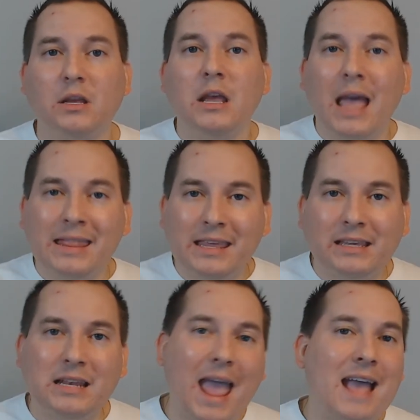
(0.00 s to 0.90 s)
and they
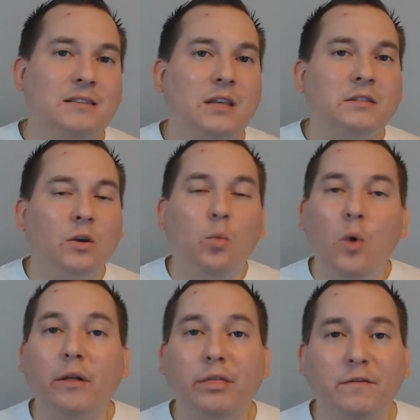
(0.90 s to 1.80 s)
can access a
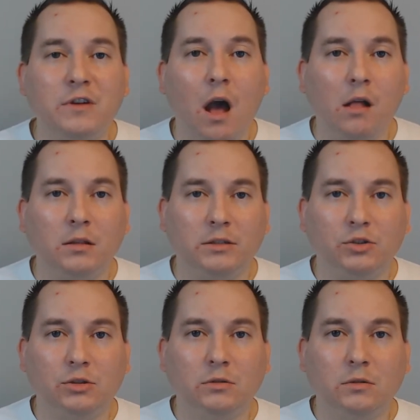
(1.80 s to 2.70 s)
wealth of
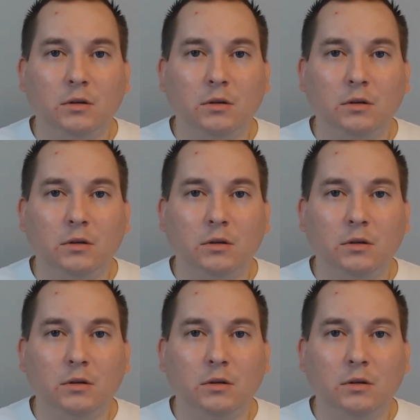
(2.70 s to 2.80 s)
knowledge.